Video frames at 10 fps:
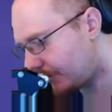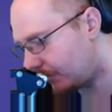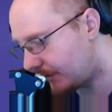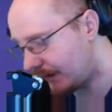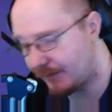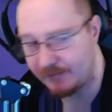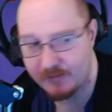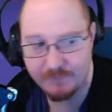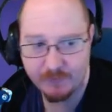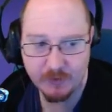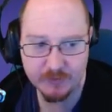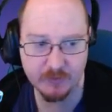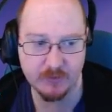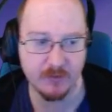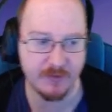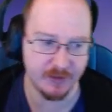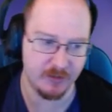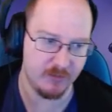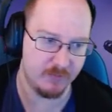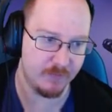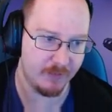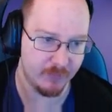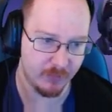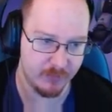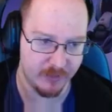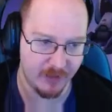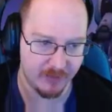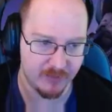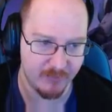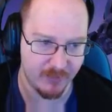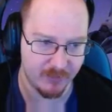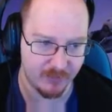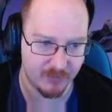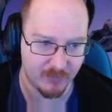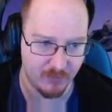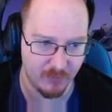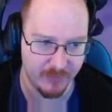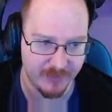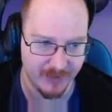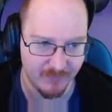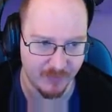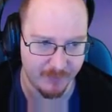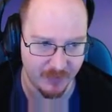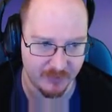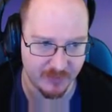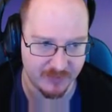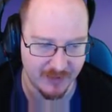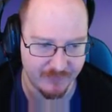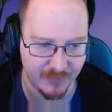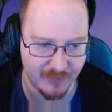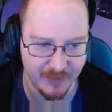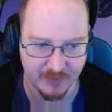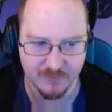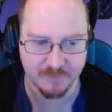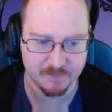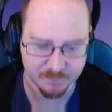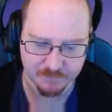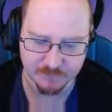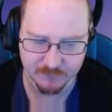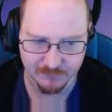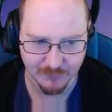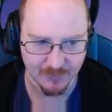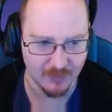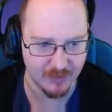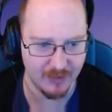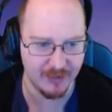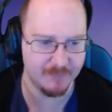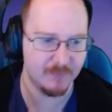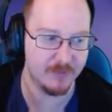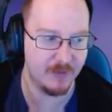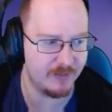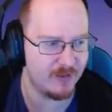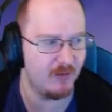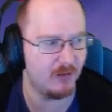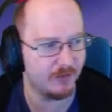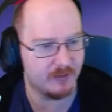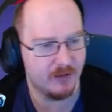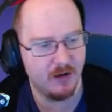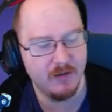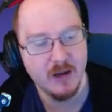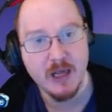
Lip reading: Okay, that's it for questions. Thank you everyone who did ask some. I'm going to scroll all the way down. I apologize to everything I missed. Hey, there's only so long this can go.